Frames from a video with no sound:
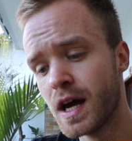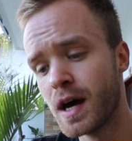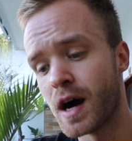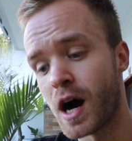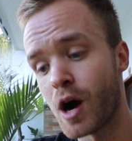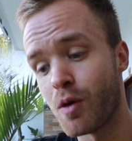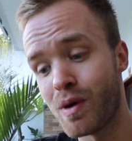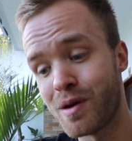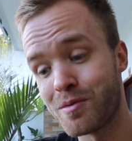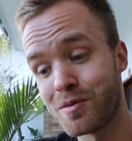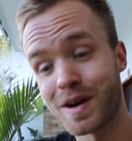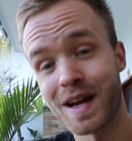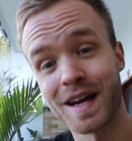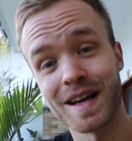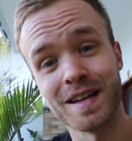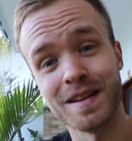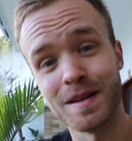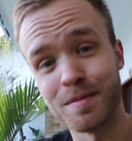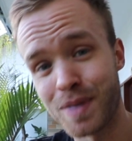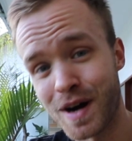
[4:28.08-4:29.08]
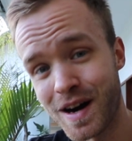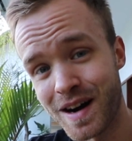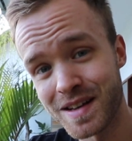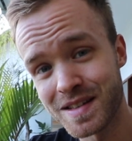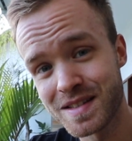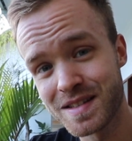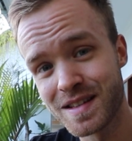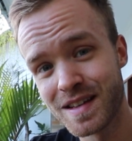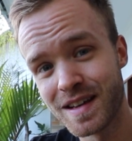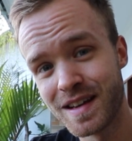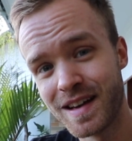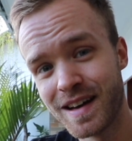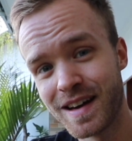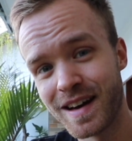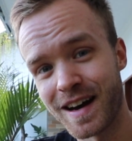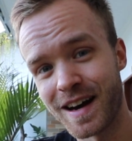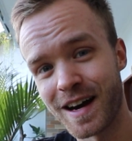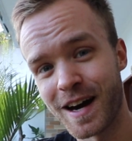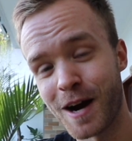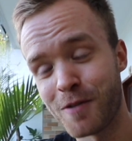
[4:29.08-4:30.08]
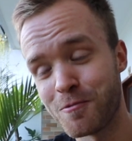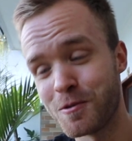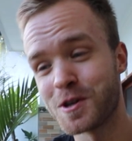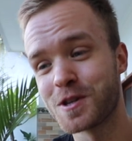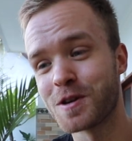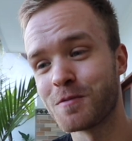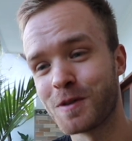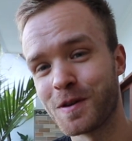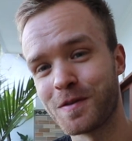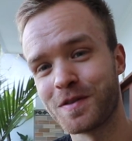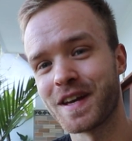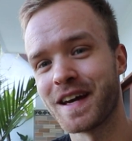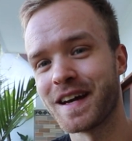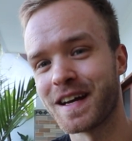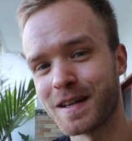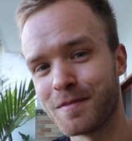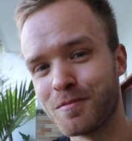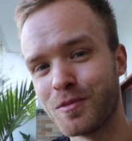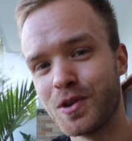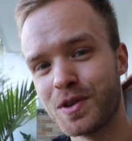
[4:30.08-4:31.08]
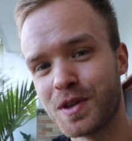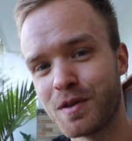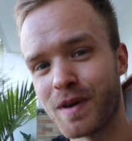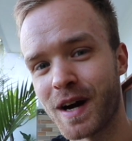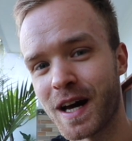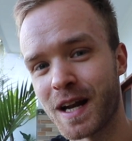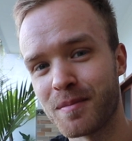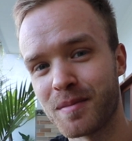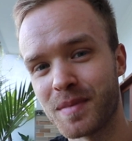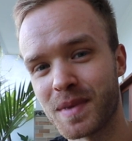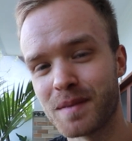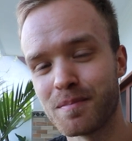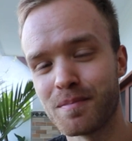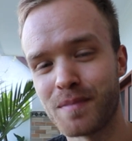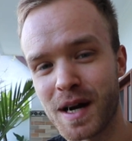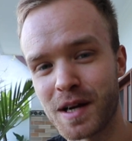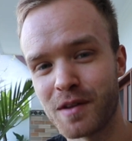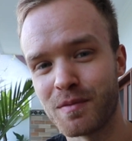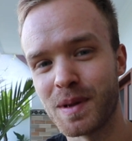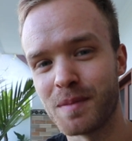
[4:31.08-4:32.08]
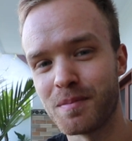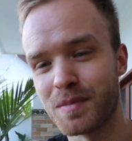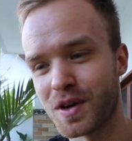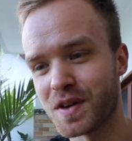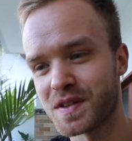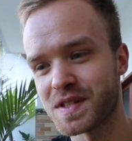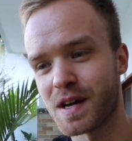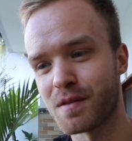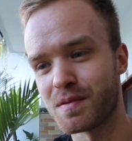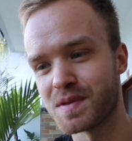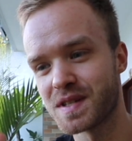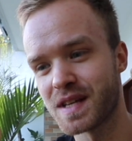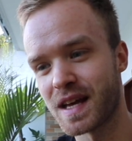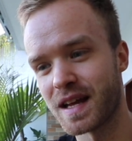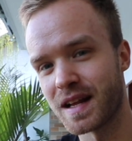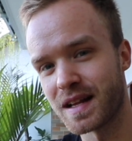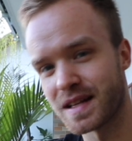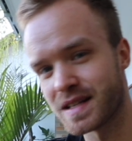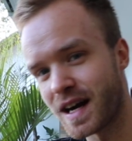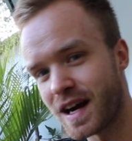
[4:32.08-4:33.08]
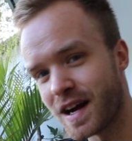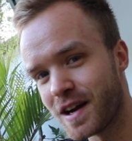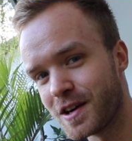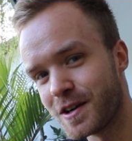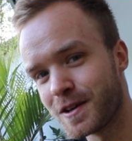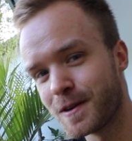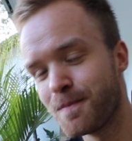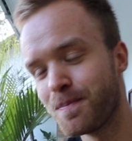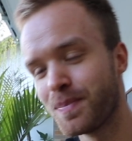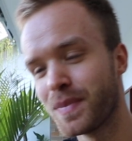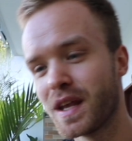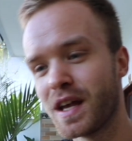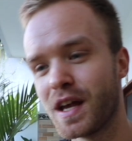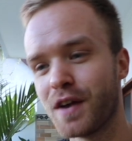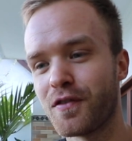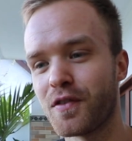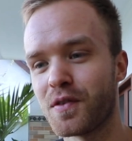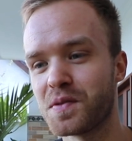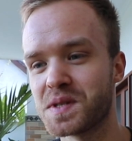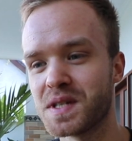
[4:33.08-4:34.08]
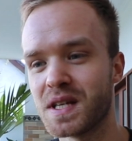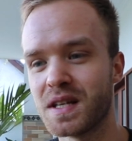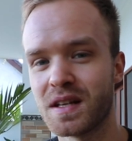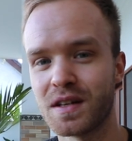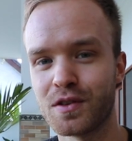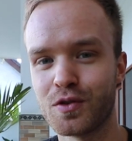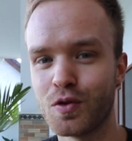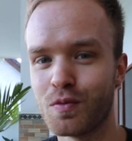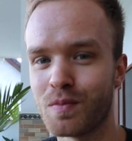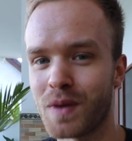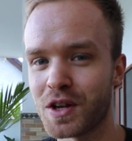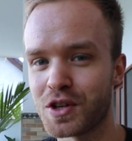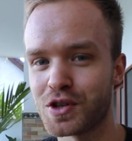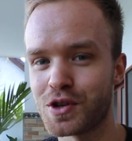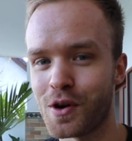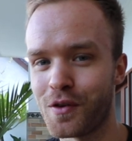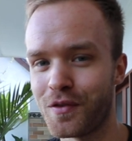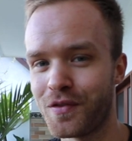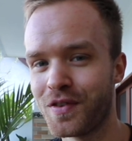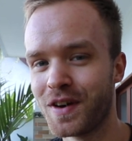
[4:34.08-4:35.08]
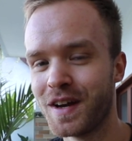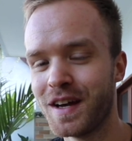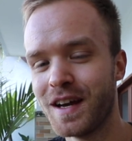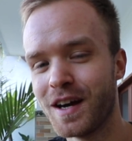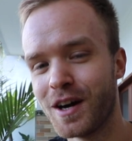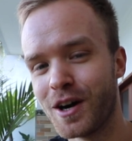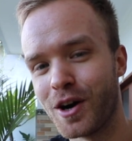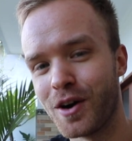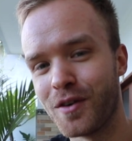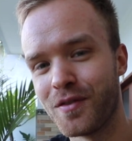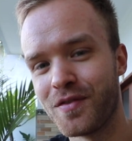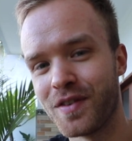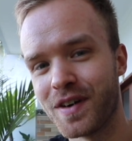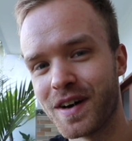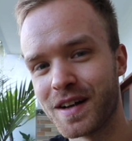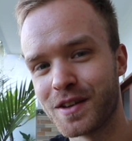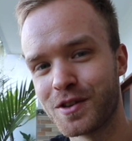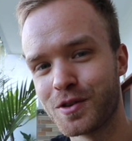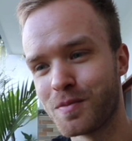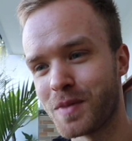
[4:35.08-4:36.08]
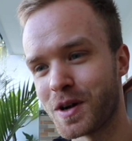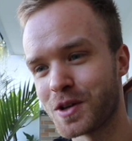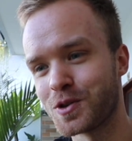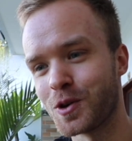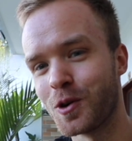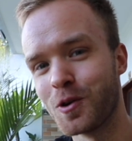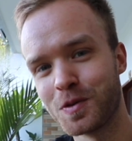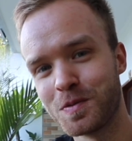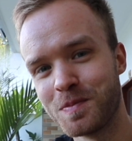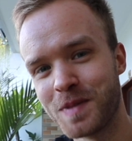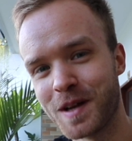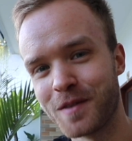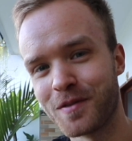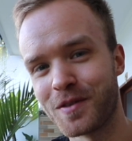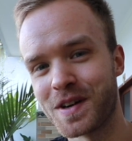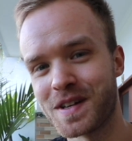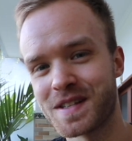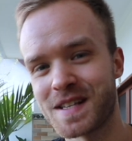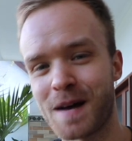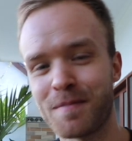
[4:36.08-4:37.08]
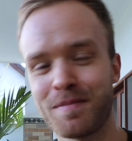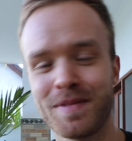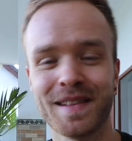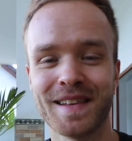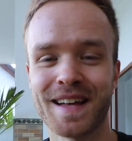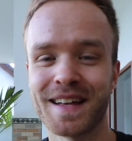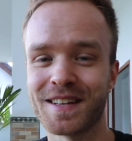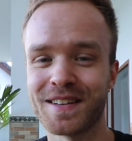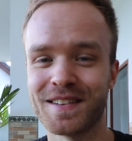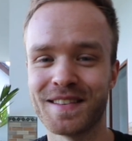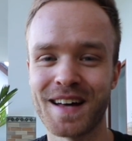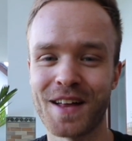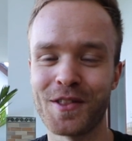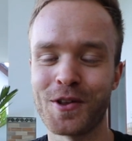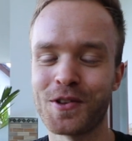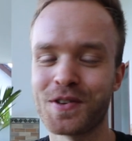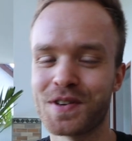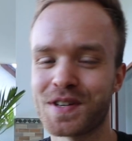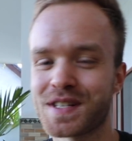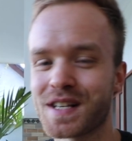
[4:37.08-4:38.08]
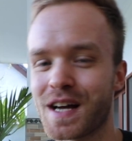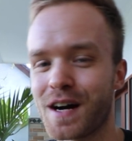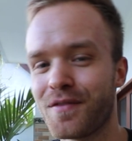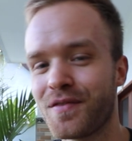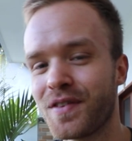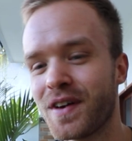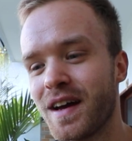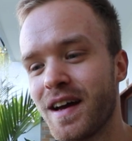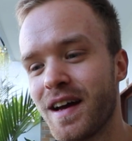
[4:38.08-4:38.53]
However, like in the past, I wish I would have taken a multivitamin because I was getting tired if I was eating too much of too much oatmeal, for example, not other stuff.